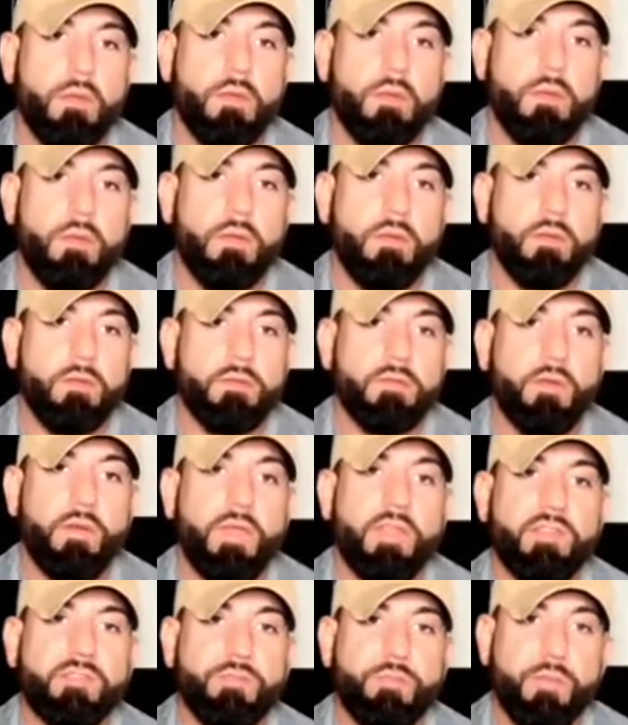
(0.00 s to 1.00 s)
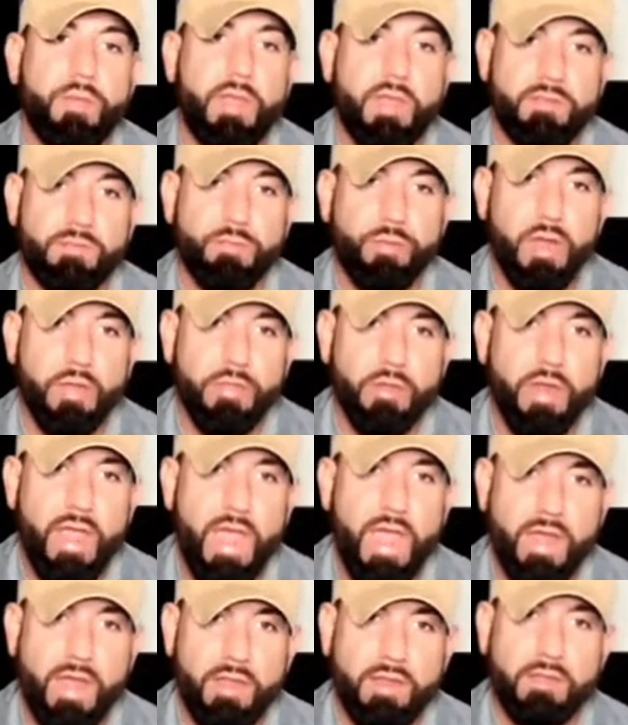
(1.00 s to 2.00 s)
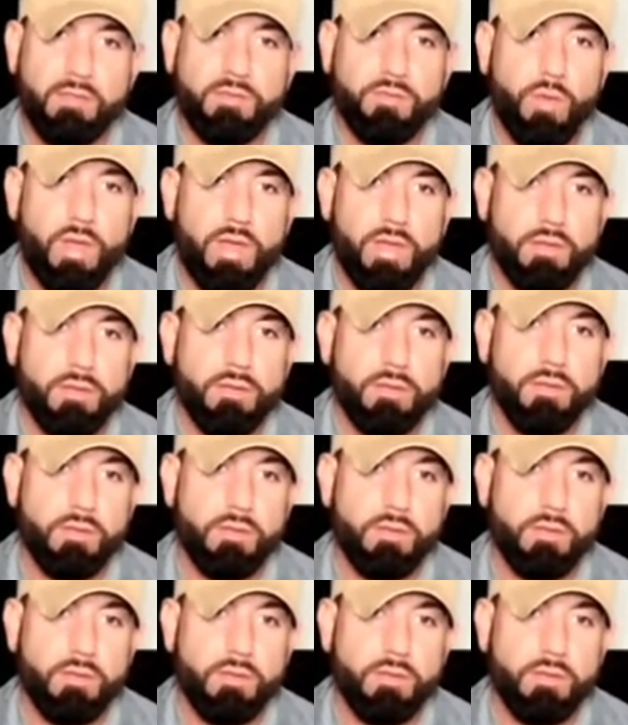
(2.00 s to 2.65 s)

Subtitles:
his brother had it as well.